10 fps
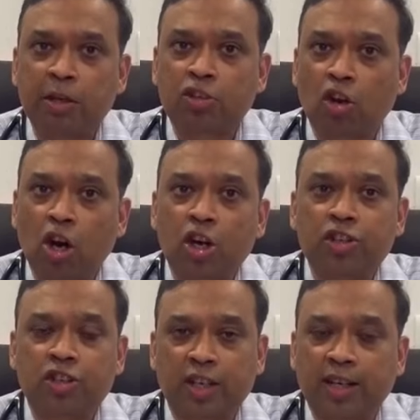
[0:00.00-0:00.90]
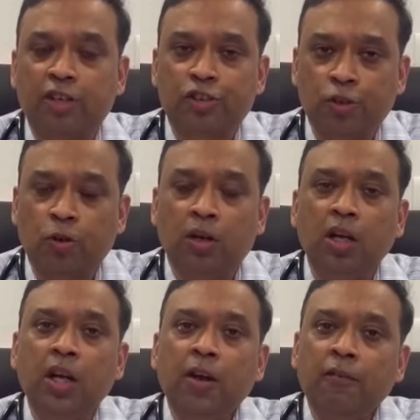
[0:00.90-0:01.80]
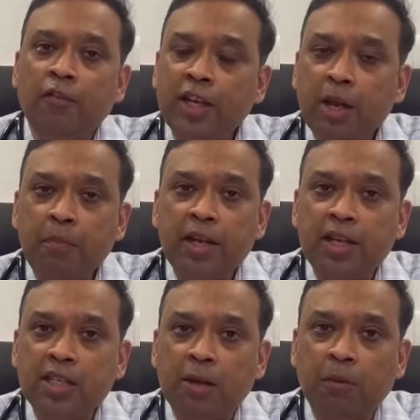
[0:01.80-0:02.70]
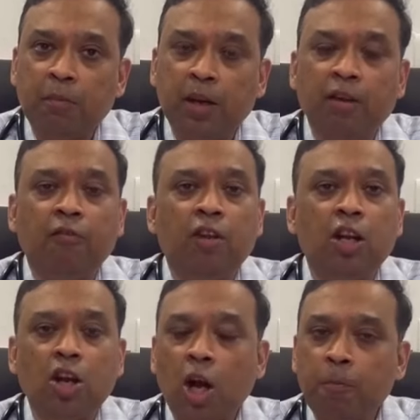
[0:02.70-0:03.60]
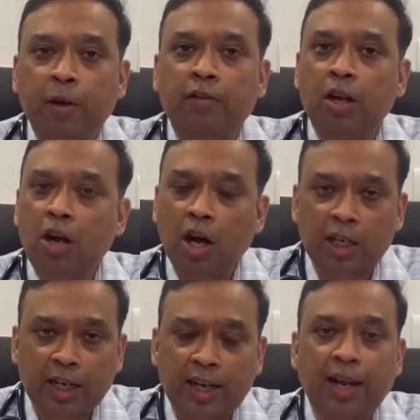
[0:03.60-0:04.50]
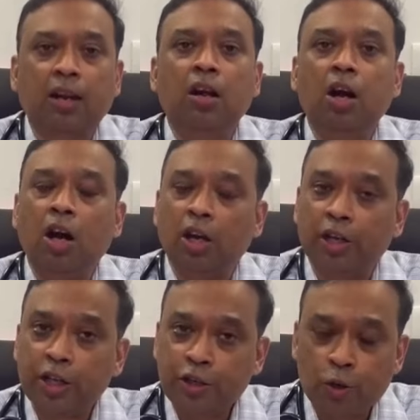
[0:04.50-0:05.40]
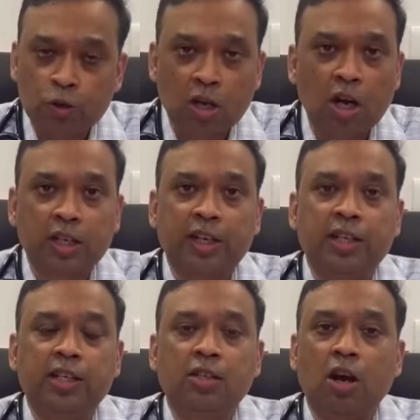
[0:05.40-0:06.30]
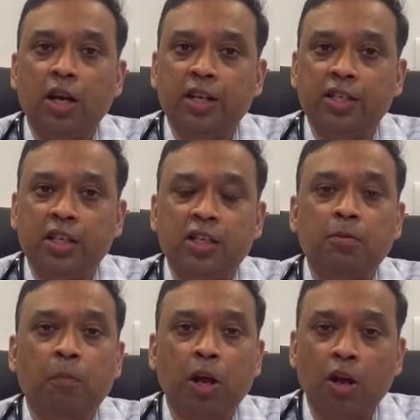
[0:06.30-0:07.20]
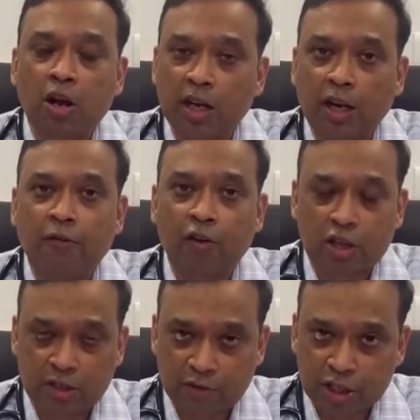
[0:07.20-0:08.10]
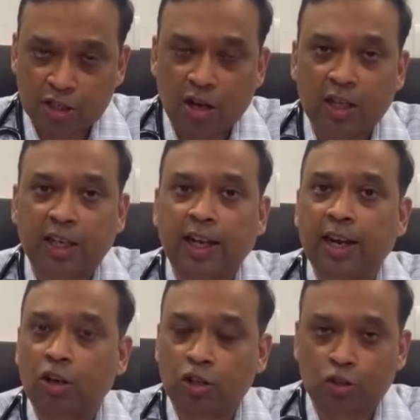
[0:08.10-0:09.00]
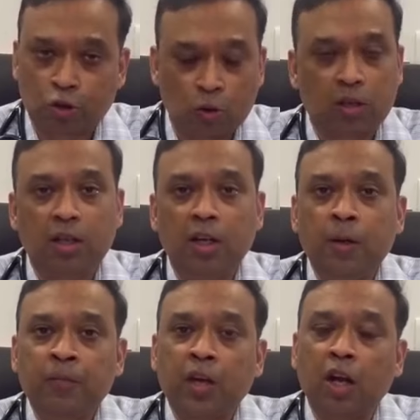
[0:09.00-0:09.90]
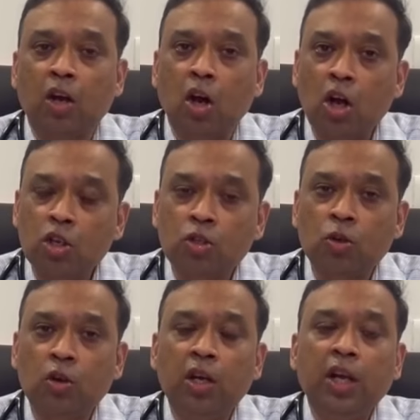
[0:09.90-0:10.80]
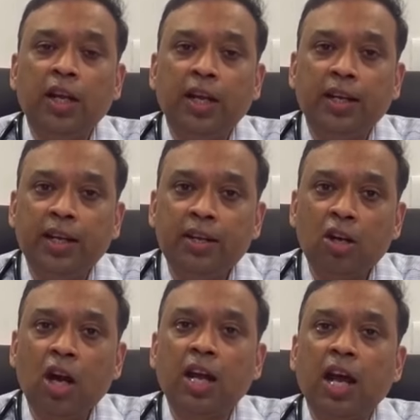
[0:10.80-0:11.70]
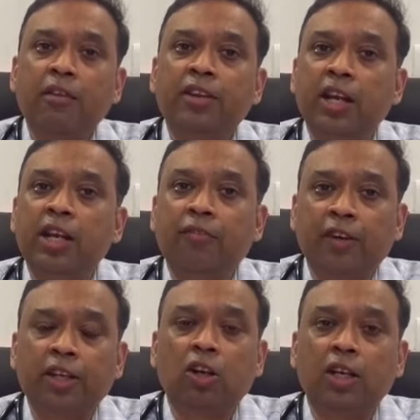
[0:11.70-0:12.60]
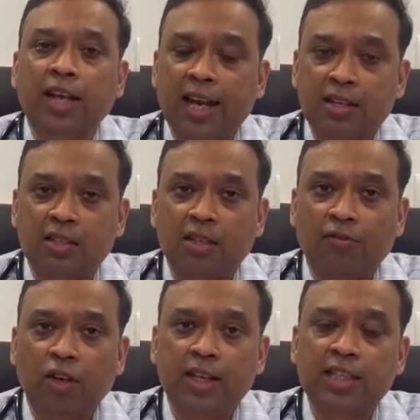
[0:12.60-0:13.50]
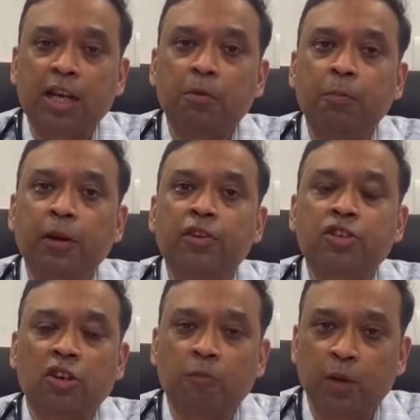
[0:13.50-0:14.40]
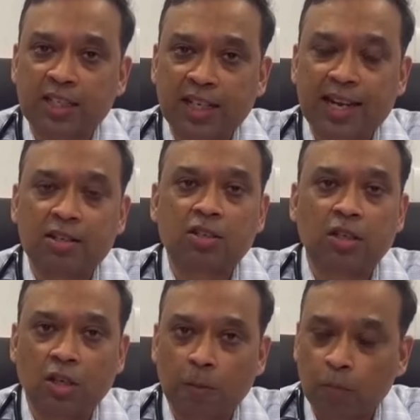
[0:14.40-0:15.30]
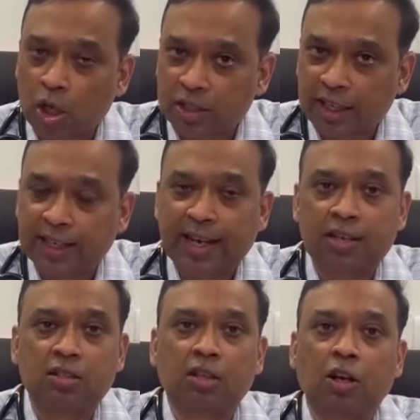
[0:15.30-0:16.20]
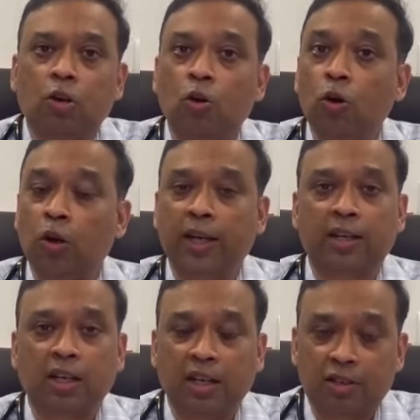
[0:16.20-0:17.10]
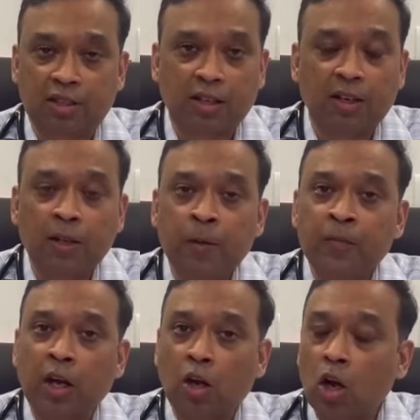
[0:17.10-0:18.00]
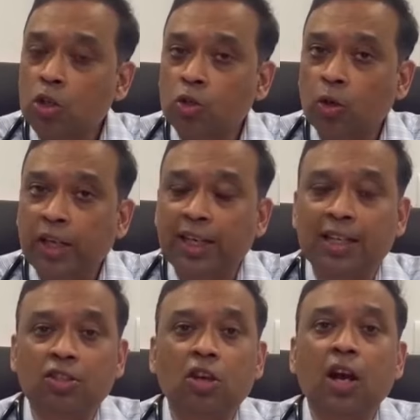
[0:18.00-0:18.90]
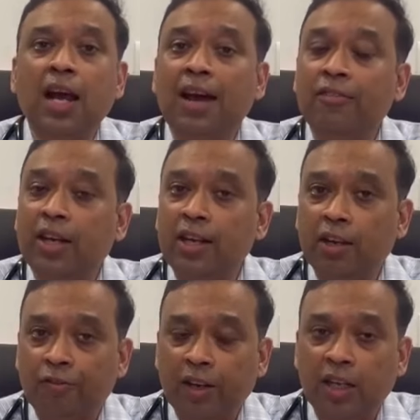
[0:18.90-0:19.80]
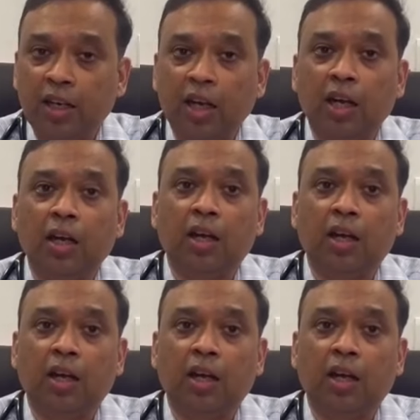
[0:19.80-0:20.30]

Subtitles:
large trial shown, vitamin D supplement will not prevent heart attack or death due to heart disease, myocardial infarction, which is heart attack or stroke. And also, it did not have any effect on cancer. For example, prevention of breast cancer or prostate cancer or colorectal cancer. And also, it does not have any effect in